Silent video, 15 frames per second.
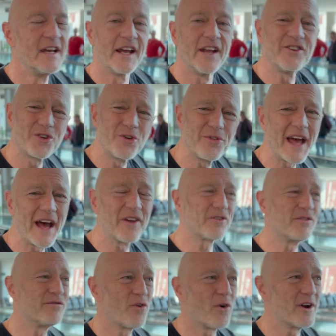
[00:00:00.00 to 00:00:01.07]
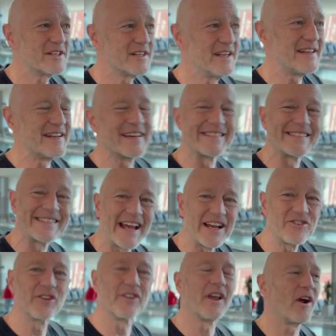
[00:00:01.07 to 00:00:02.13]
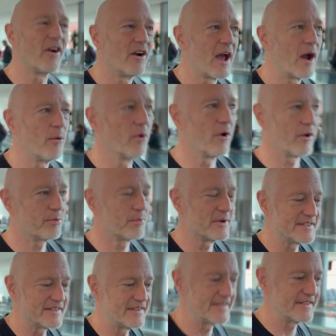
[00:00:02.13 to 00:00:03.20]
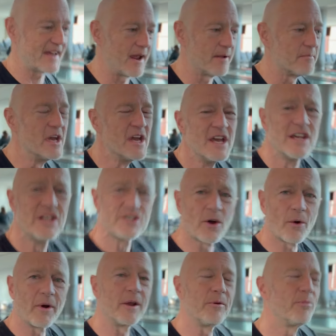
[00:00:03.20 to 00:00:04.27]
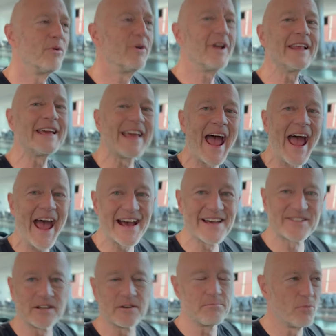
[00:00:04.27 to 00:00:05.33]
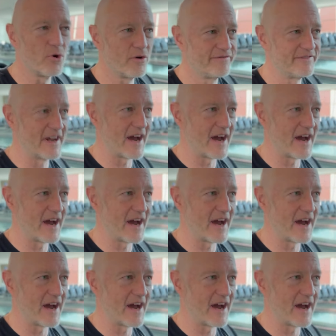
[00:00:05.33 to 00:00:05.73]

in 2014, essentially our net worth was the same. So it really hasn't moved